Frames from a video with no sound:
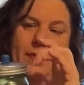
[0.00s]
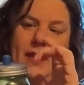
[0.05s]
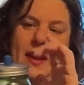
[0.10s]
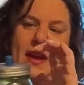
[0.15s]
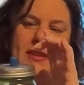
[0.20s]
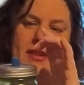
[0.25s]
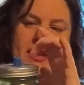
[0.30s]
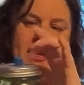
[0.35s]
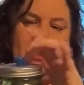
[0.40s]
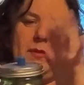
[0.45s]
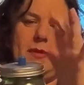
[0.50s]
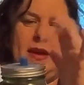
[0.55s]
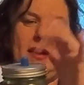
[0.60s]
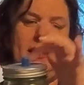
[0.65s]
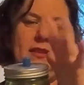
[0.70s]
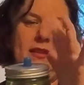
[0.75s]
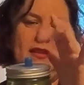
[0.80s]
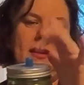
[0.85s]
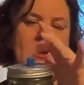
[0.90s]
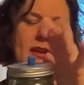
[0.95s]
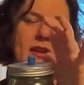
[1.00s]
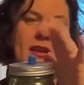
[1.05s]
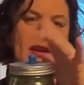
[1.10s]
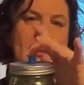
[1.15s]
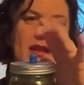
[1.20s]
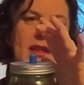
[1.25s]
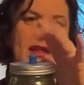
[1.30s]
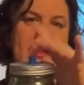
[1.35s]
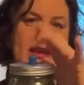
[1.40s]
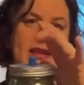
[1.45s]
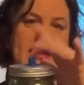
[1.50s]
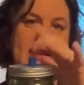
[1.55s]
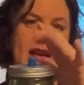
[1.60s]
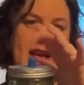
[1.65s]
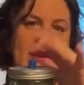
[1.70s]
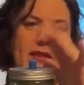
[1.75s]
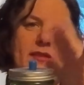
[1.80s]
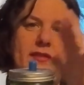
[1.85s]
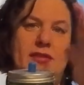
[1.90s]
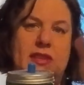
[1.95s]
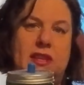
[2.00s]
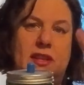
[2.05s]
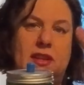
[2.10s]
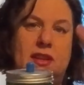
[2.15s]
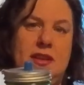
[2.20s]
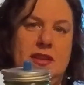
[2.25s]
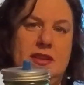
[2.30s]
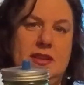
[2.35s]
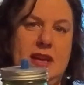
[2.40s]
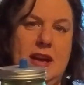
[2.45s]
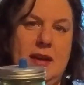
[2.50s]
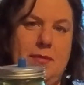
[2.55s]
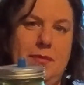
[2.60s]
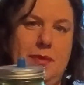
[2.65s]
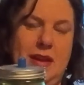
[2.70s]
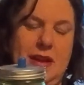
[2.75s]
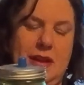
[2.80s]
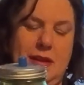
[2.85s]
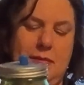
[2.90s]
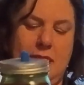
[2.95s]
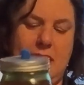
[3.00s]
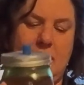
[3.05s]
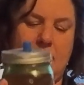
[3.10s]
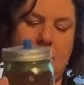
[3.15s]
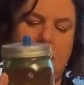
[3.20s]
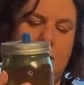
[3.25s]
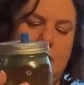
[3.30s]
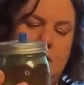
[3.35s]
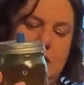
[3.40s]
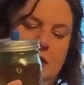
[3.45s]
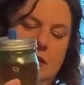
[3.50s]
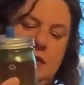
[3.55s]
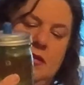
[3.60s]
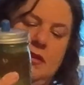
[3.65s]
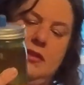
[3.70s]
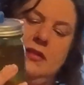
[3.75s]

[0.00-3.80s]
I talk about this kind of silicone top in my earlier